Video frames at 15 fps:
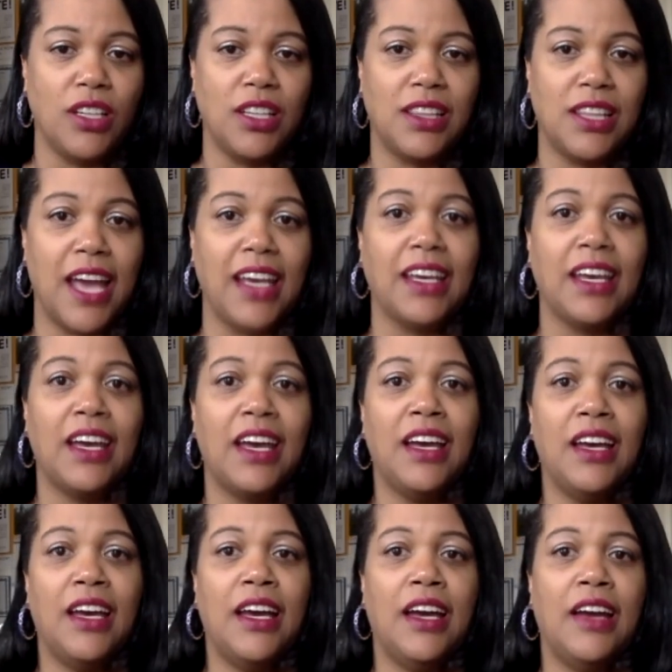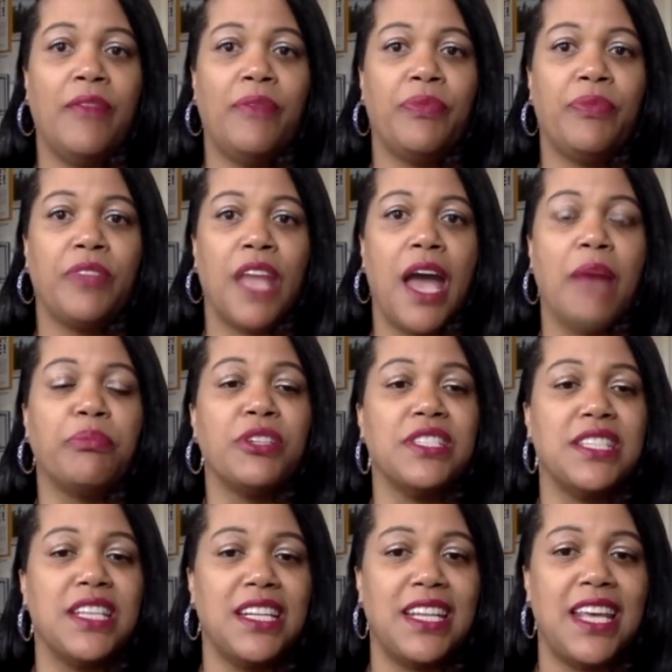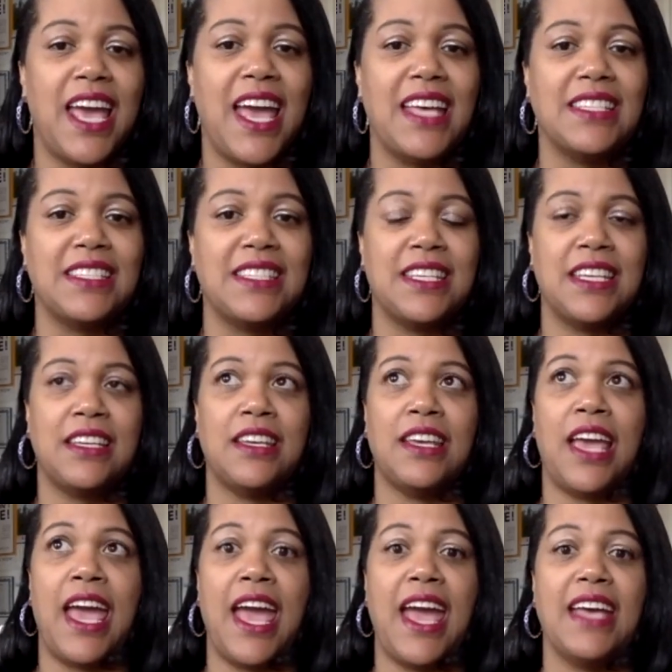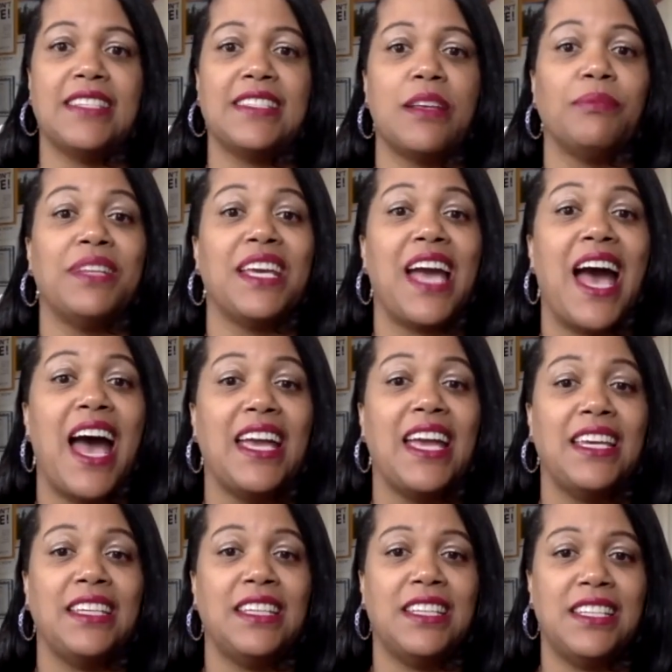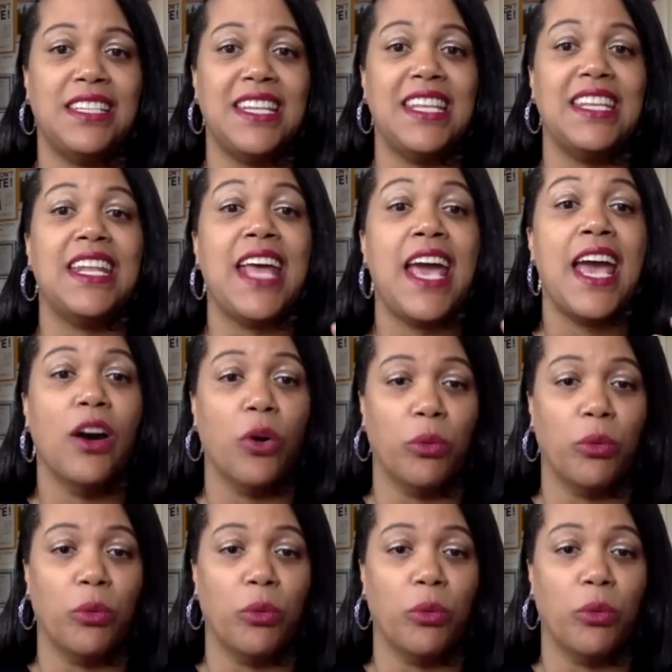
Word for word: Like I presented it as as something I needed help.